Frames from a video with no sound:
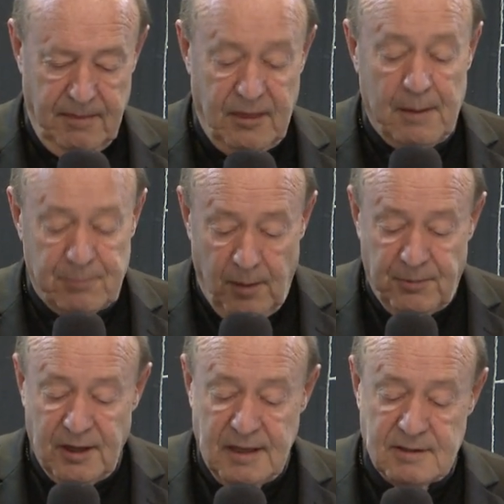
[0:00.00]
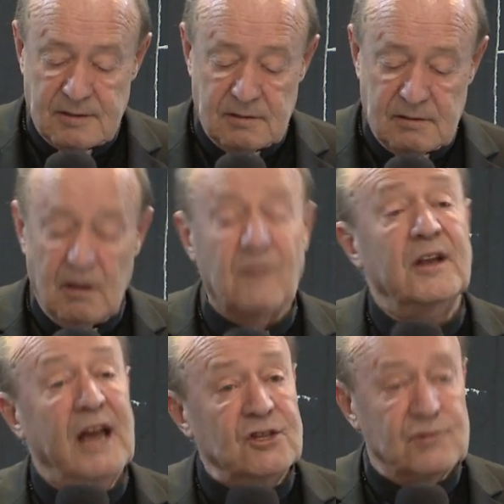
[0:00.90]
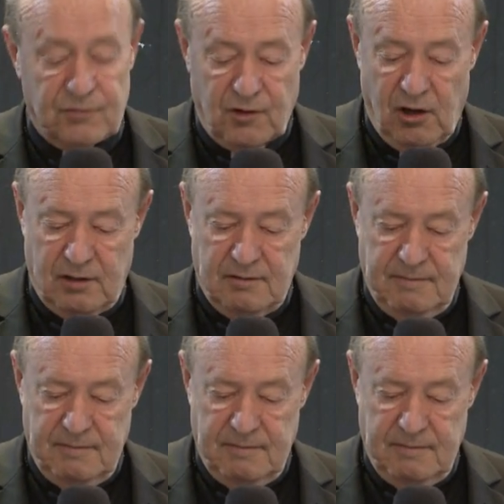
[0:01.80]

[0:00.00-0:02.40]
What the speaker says: They are properties of the nature of God.